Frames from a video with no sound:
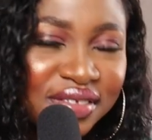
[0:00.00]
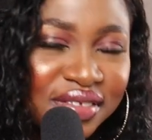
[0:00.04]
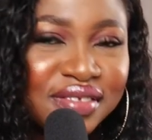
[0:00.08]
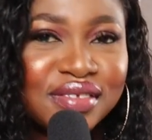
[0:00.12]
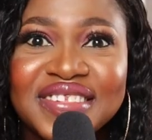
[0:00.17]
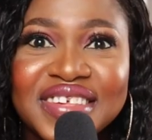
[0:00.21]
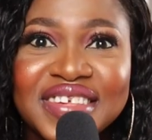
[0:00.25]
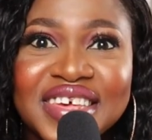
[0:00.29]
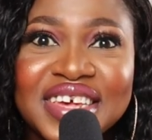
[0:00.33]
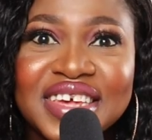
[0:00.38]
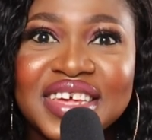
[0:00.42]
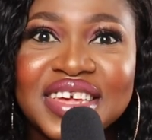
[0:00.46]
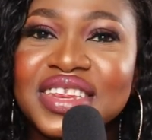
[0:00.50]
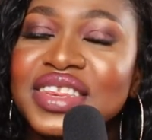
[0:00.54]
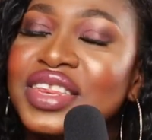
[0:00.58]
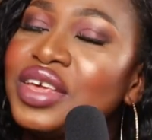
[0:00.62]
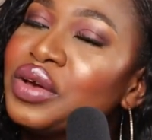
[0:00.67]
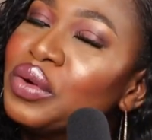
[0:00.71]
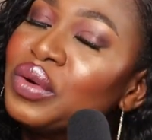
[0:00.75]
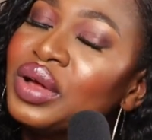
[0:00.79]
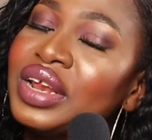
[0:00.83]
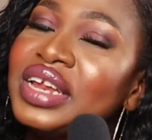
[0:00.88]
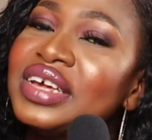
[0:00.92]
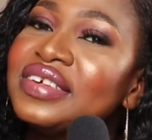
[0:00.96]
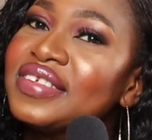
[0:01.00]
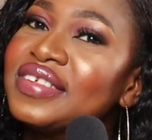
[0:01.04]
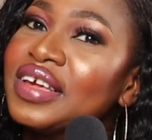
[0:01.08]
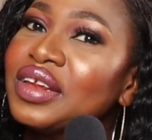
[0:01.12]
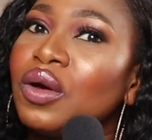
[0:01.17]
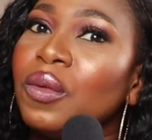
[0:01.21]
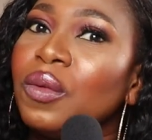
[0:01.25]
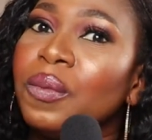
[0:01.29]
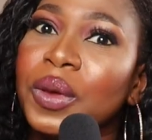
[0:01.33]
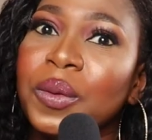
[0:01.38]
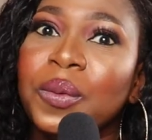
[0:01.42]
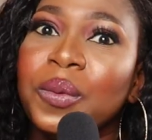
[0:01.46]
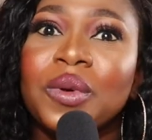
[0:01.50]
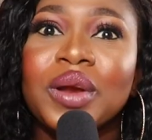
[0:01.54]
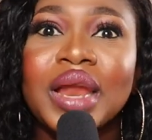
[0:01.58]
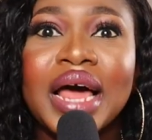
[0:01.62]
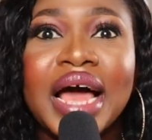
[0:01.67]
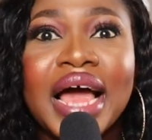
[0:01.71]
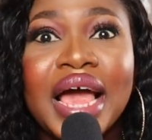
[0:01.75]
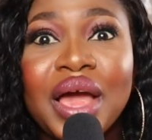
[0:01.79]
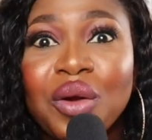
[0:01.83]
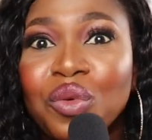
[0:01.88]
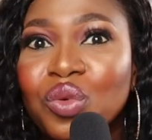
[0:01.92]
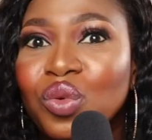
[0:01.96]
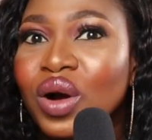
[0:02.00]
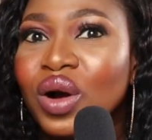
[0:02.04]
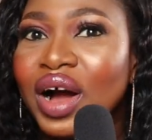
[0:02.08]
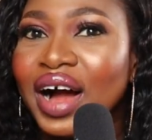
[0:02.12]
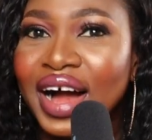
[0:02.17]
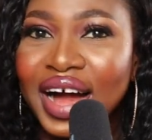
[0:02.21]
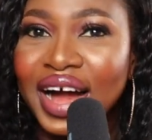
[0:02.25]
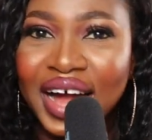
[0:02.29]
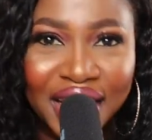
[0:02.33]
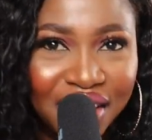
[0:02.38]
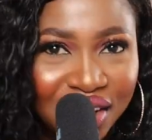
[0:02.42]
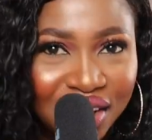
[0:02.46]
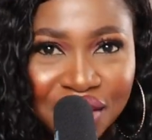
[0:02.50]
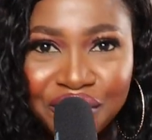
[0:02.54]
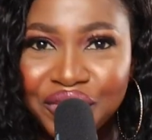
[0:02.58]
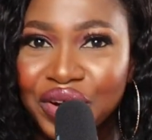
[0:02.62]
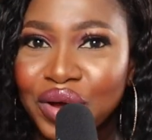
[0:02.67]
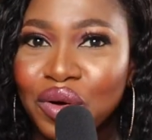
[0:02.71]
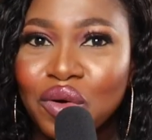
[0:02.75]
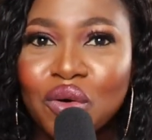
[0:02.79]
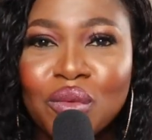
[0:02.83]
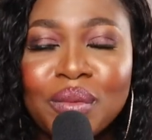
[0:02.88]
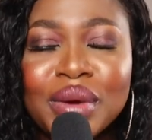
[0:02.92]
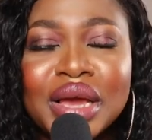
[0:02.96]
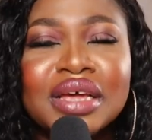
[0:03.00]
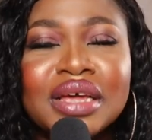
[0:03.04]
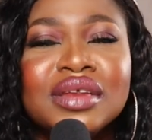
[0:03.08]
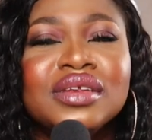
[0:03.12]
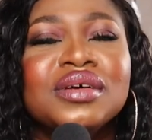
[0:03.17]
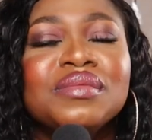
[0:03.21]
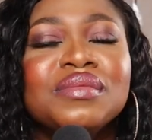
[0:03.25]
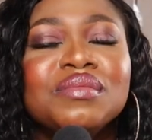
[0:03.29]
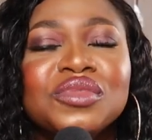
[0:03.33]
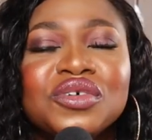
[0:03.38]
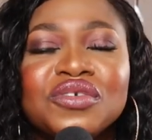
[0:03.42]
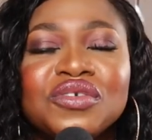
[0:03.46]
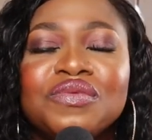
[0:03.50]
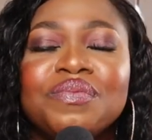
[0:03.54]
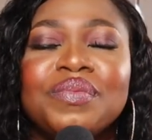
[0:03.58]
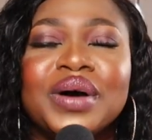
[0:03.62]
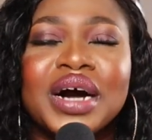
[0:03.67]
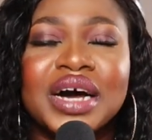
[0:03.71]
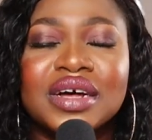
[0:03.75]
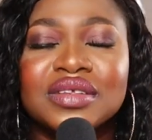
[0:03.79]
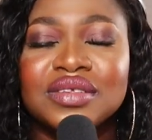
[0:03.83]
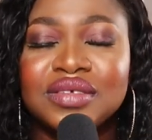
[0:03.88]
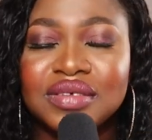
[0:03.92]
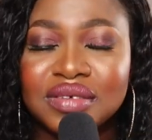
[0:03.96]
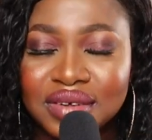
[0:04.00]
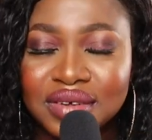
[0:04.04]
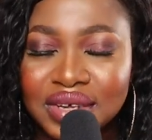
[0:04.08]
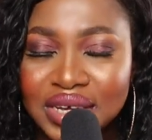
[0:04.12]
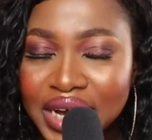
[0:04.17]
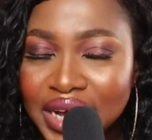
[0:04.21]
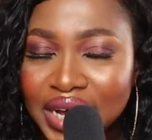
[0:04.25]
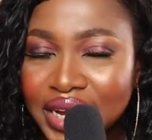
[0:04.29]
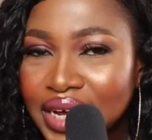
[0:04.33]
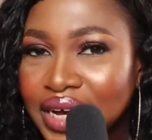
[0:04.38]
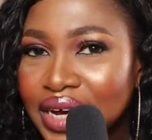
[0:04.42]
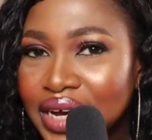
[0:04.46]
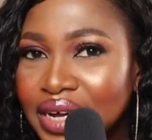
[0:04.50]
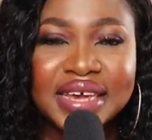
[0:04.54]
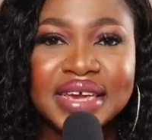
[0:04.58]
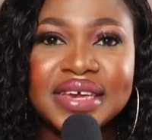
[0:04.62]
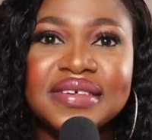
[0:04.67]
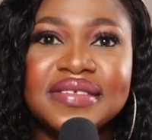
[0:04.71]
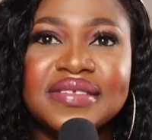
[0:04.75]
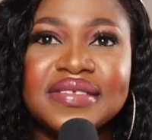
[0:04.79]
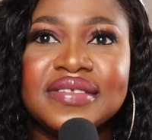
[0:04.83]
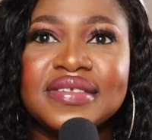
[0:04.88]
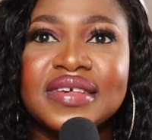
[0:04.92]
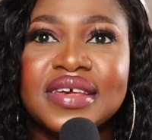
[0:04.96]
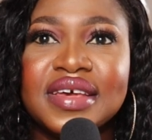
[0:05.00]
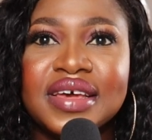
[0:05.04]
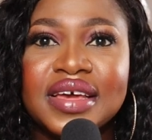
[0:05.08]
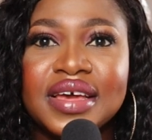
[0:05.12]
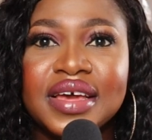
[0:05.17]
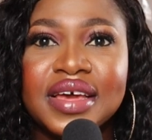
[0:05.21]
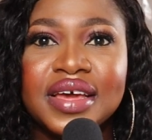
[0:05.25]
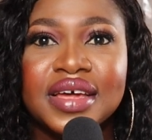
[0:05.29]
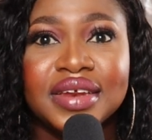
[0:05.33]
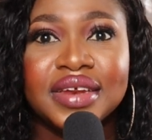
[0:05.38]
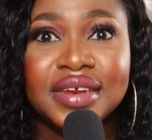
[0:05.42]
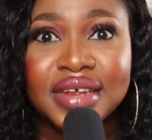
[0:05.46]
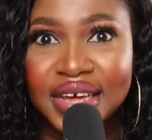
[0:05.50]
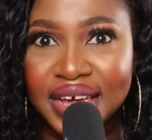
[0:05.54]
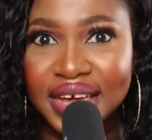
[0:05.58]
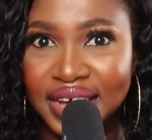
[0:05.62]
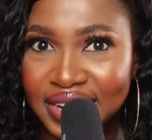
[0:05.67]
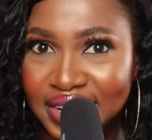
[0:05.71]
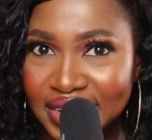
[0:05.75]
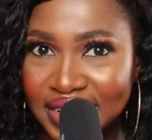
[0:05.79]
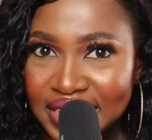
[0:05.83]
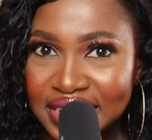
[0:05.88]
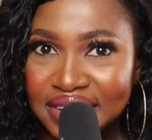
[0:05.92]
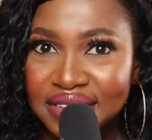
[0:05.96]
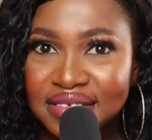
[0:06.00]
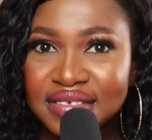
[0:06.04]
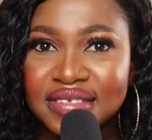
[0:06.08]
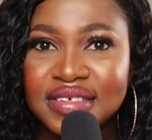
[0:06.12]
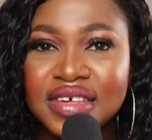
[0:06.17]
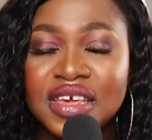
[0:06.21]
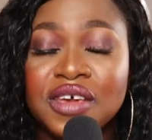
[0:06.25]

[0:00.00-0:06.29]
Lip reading: See, the only set of people I will highly recommend move back to Ghana is the elderly.